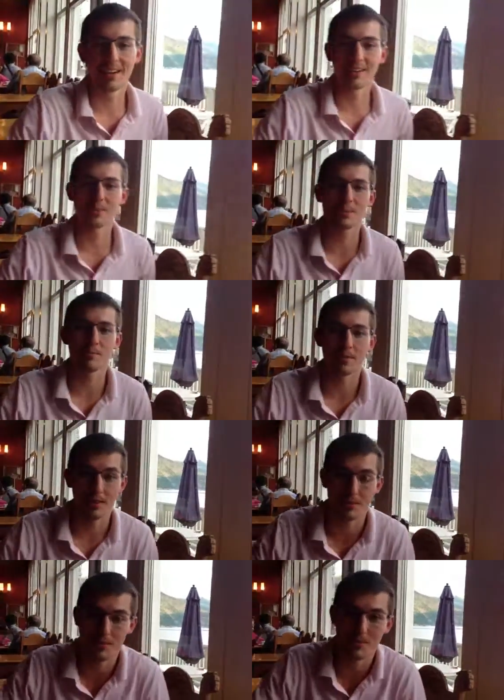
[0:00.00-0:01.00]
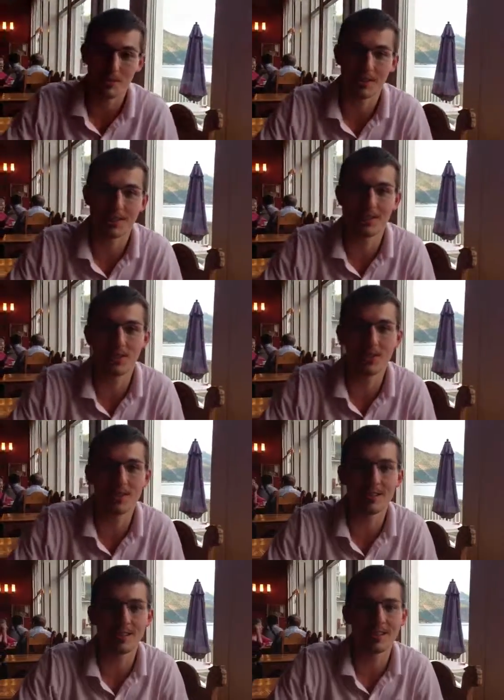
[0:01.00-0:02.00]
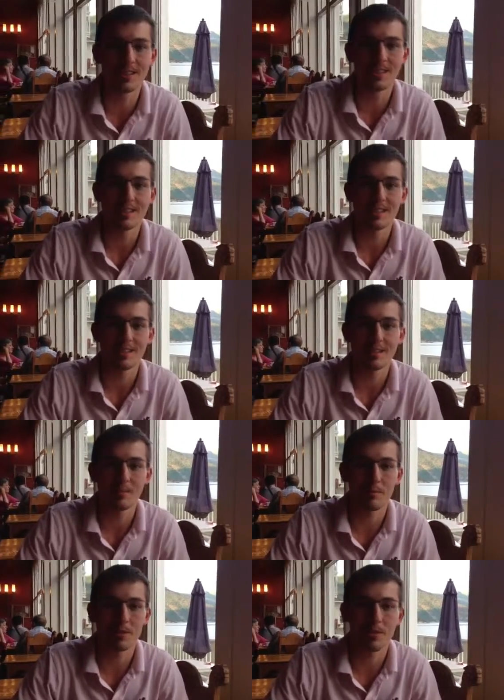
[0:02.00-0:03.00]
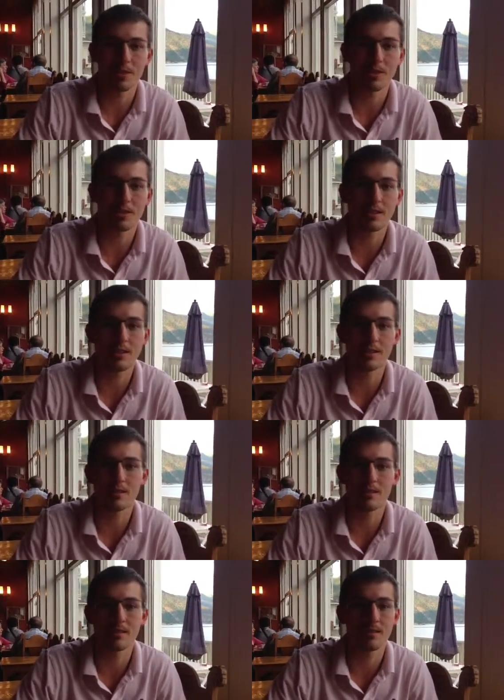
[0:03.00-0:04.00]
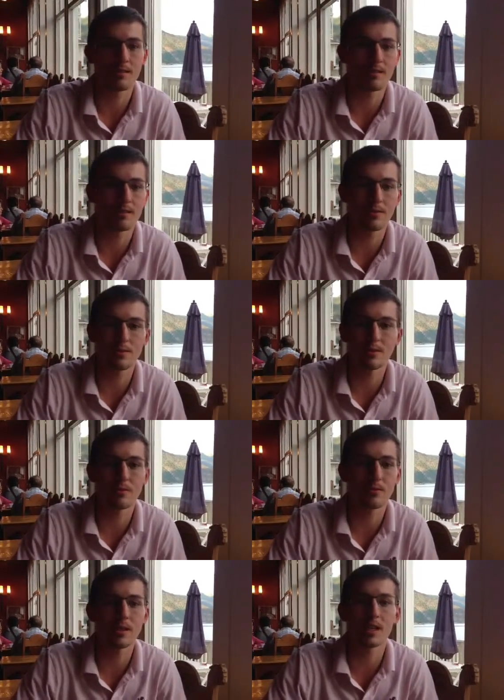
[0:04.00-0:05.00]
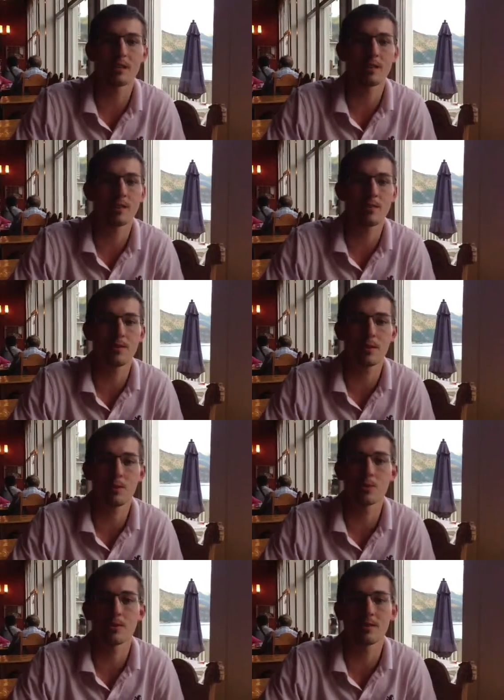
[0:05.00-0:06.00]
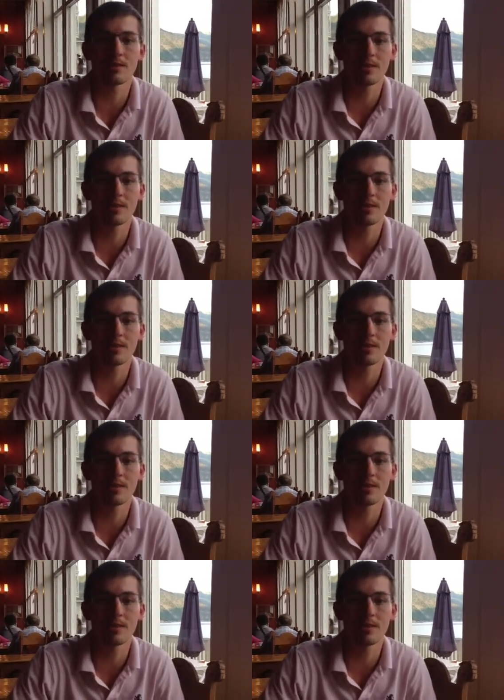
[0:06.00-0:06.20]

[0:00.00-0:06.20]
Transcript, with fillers: There were some there were some really good desserts, some delicious taste of the ocean,